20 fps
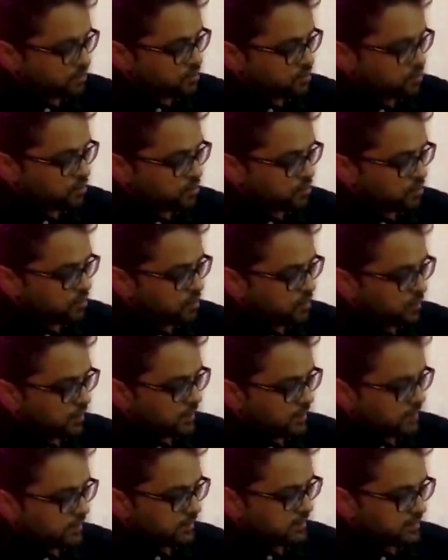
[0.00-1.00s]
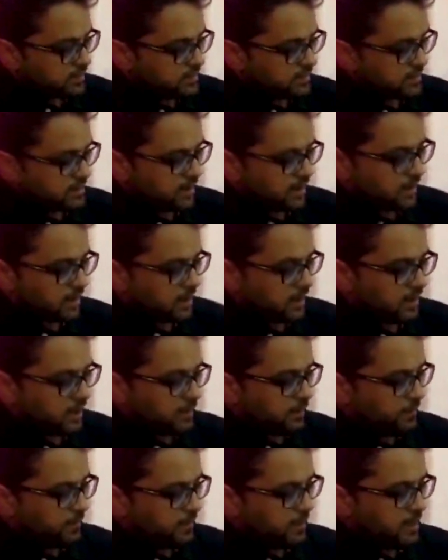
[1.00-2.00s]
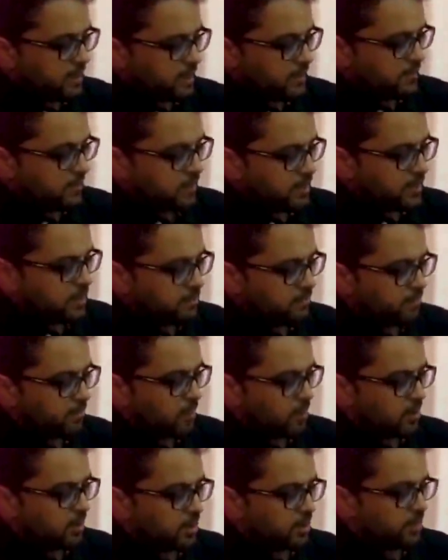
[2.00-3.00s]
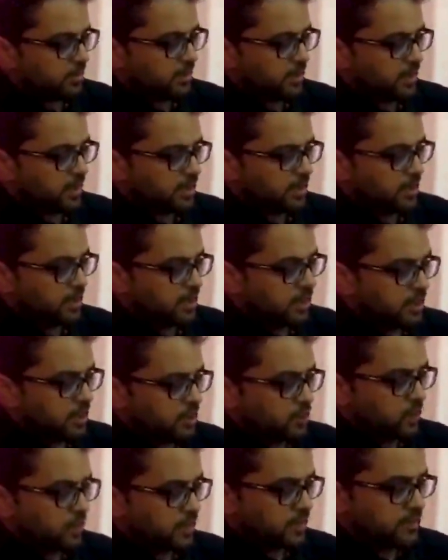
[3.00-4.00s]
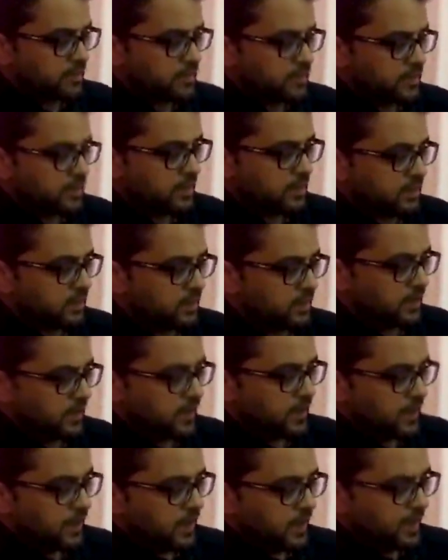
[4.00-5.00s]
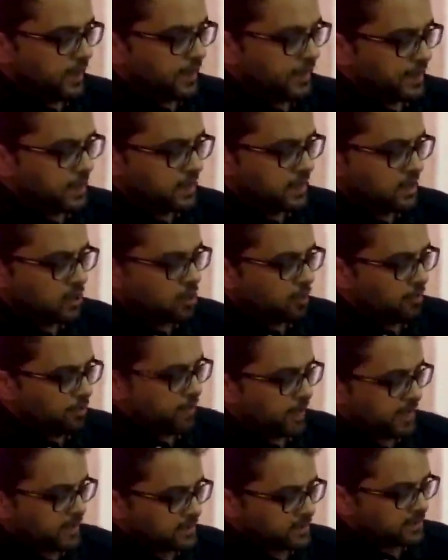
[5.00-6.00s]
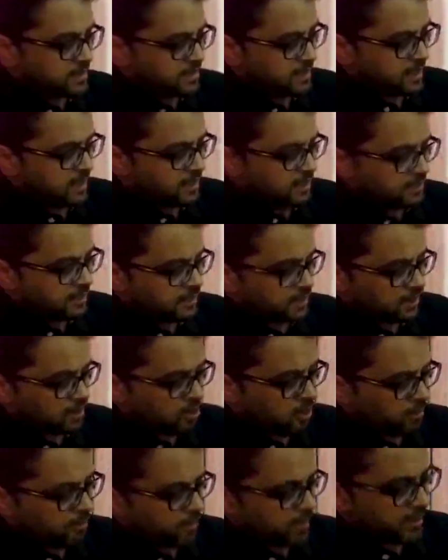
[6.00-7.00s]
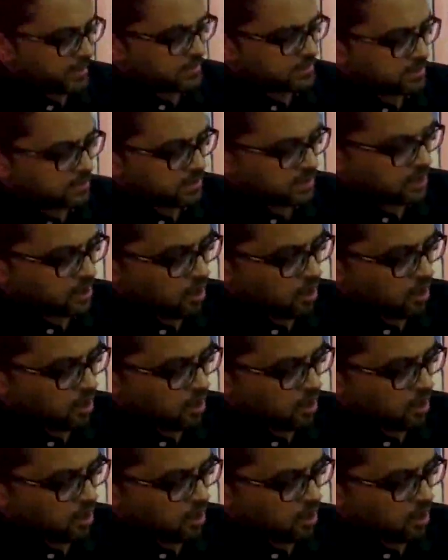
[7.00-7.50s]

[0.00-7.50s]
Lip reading: So this is again very, very important thing. You can see like complexity